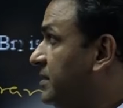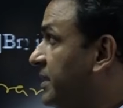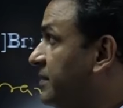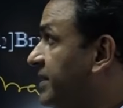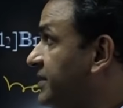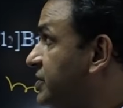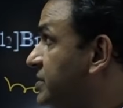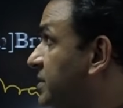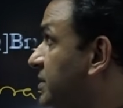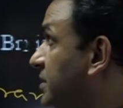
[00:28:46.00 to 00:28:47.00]
Advanced
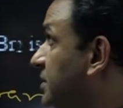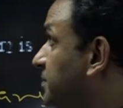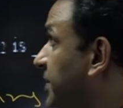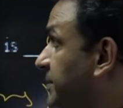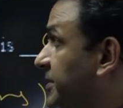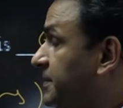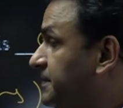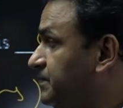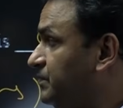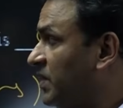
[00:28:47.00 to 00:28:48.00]
paper.
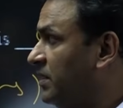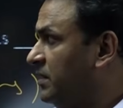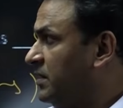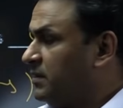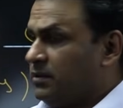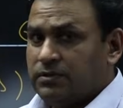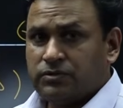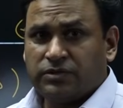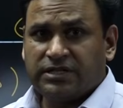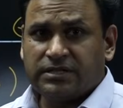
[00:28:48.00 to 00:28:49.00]
So,
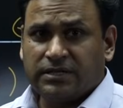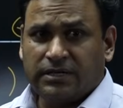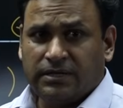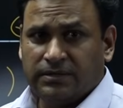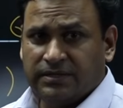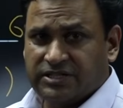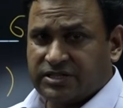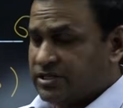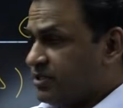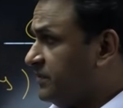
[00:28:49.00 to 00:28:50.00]
this
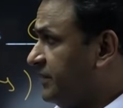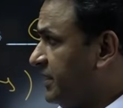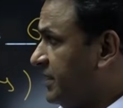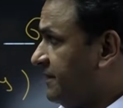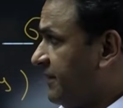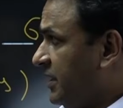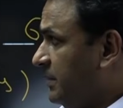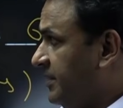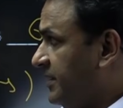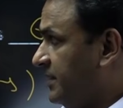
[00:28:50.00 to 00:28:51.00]
discussion will definitely
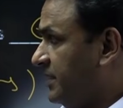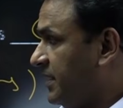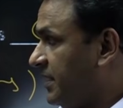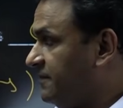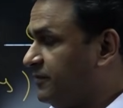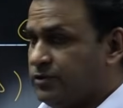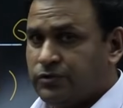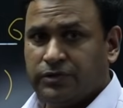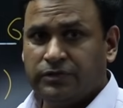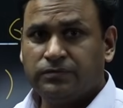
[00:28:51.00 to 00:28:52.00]
be helpful to
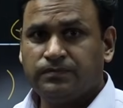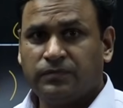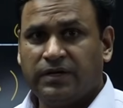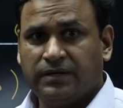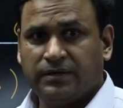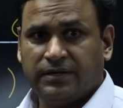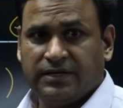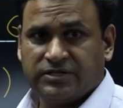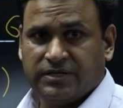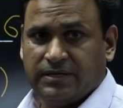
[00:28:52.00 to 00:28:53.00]
you in, let
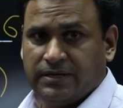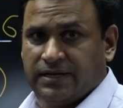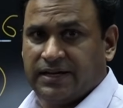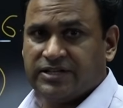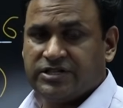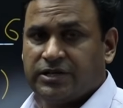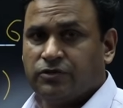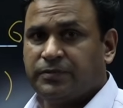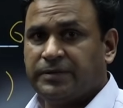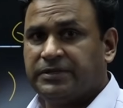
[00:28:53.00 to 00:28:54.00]
us say, analyzing your
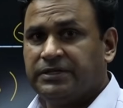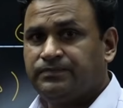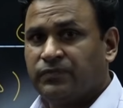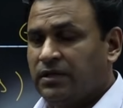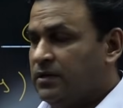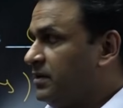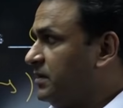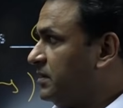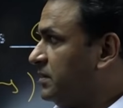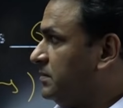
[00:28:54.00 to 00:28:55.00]
paper.
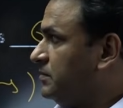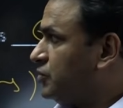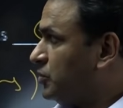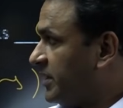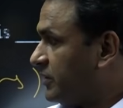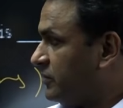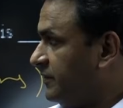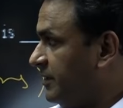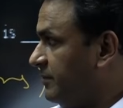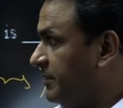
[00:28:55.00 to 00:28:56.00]
Tomorrow
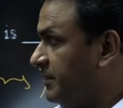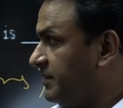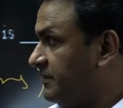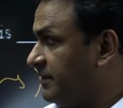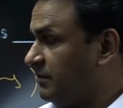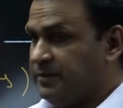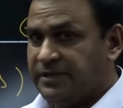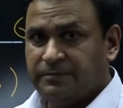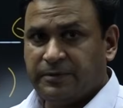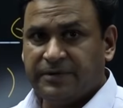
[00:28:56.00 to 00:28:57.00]
we will be
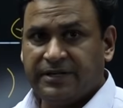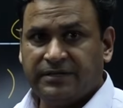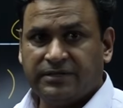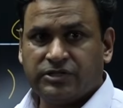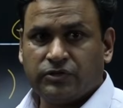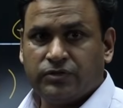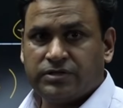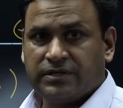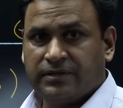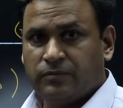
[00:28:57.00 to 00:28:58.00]
preparing the
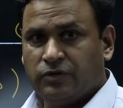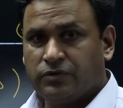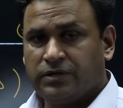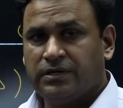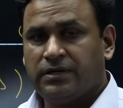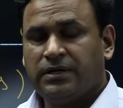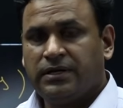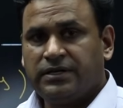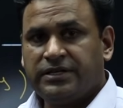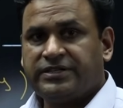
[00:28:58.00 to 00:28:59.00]
solution in more
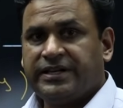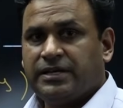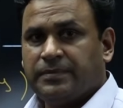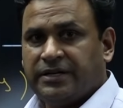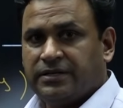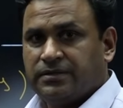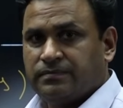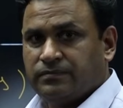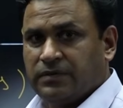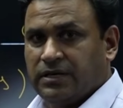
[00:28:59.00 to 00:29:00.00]
detailed manner,
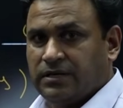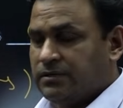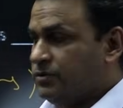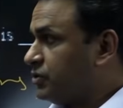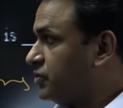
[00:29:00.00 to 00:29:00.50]
and those